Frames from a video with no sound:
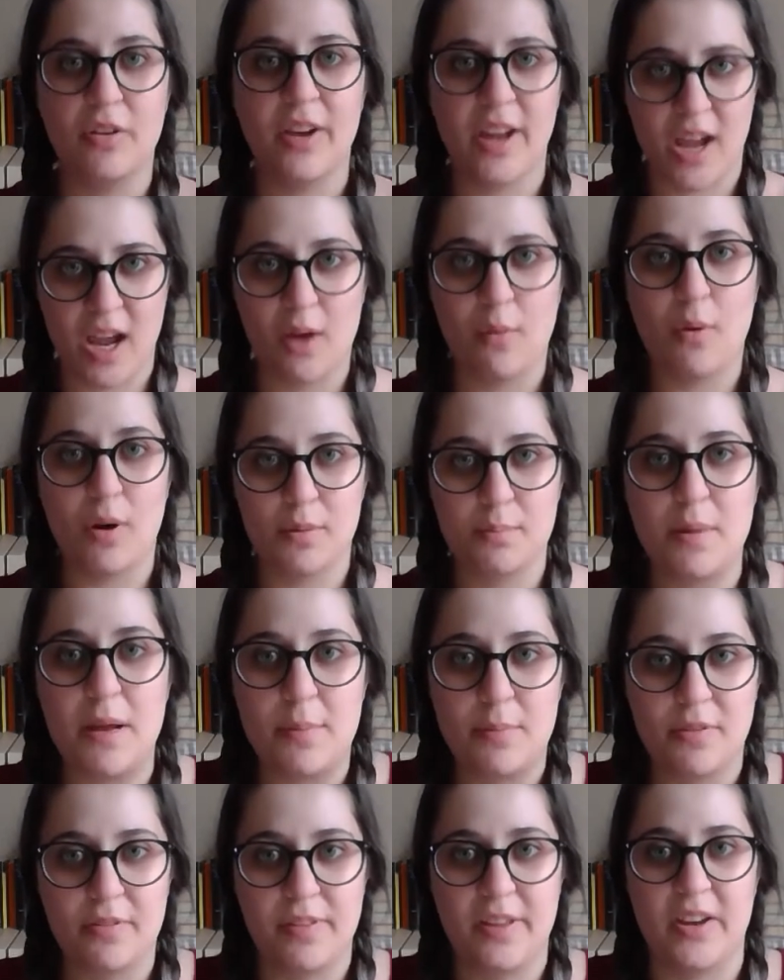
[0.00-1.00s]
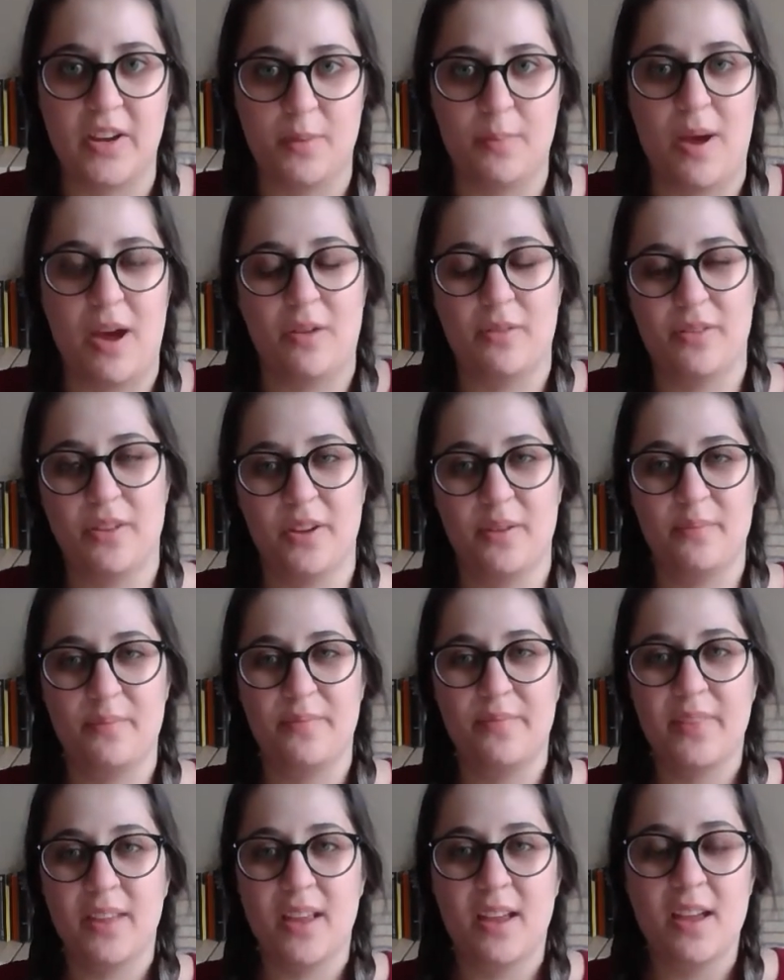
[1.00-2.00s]
care what people think about them.
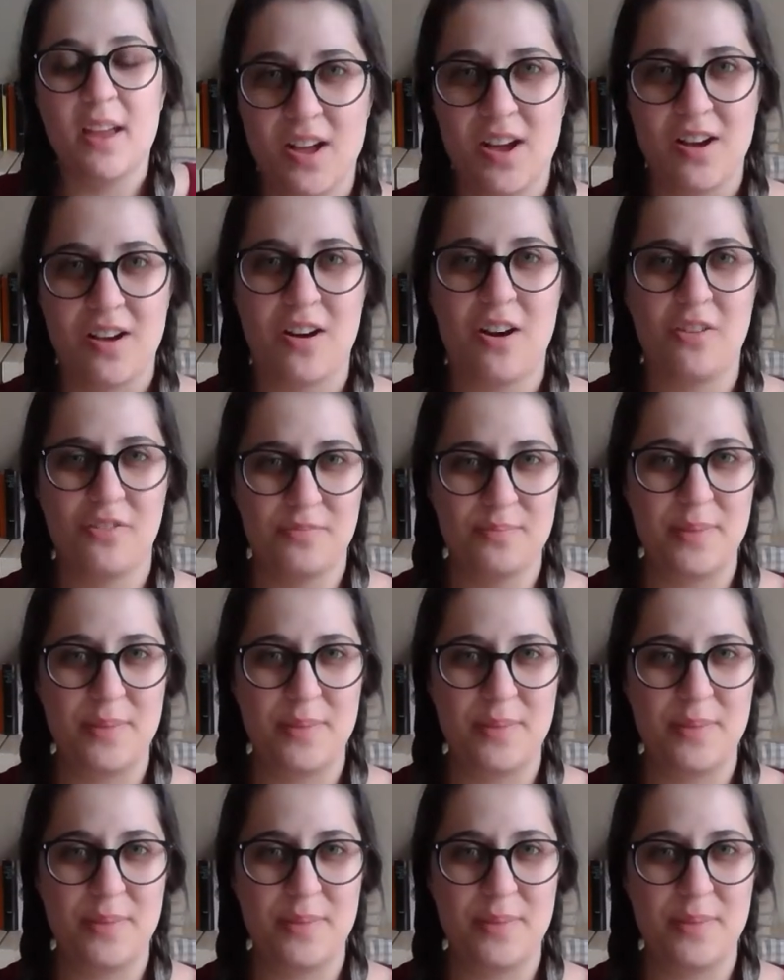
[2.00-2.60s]
Often